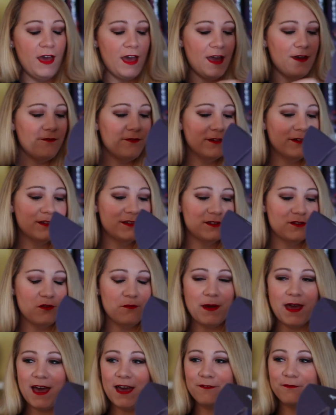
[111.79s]
I feel so
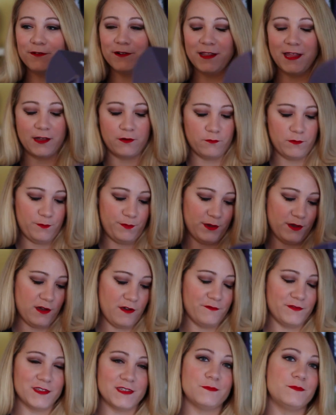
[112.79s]
bad for like ripping
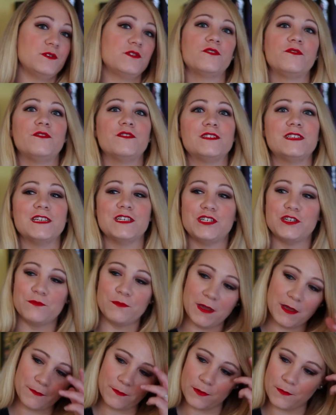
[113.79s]
off this beautiful tissue
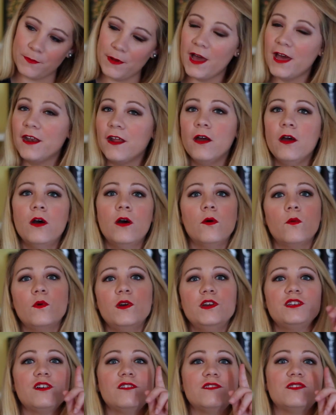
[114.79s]
paper, but
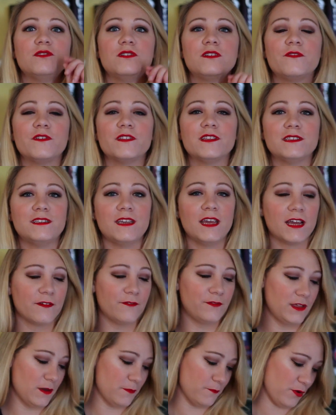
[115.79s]
we shall do it for the sake
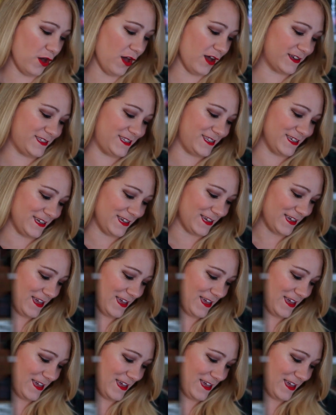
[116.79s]
of the unboxing.